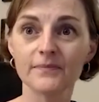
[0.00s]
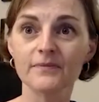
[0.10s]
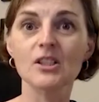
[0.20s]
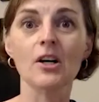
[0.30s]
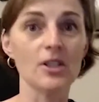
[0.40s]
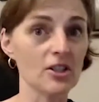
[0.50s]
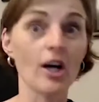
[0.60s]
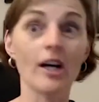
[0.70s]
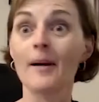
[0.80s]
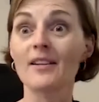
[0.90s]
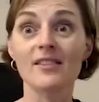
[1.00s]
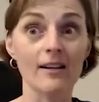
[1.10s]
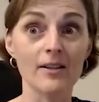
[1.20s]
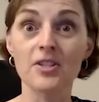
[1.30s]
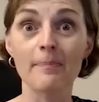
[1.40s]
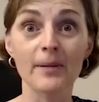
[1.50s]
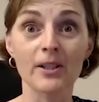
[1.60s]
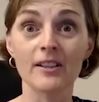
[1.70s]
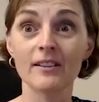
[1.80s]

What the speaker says: So you talk about stereotypical.